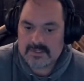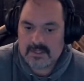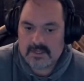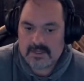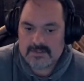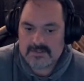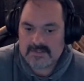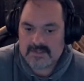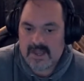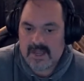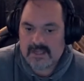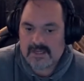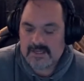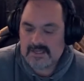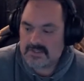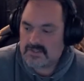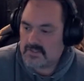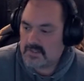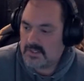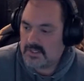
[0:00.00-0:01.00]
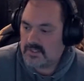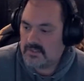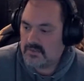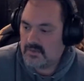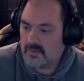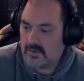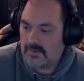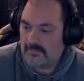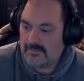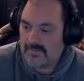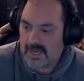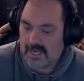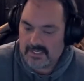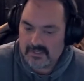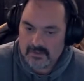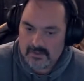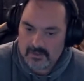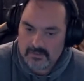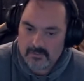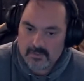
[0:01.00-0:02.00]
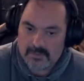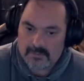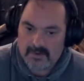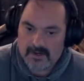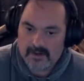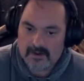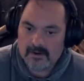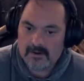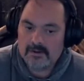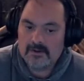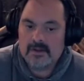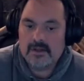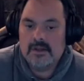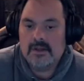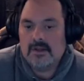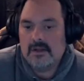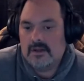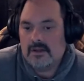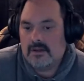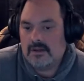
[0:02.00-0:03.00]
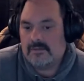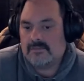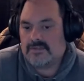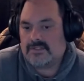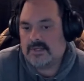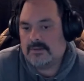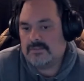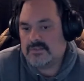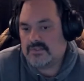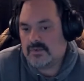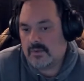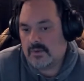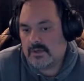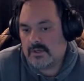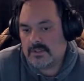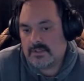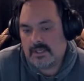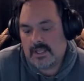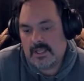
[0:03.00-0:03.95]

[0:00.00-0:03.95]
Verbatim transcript: a socket so you can do a minor repair of some sort.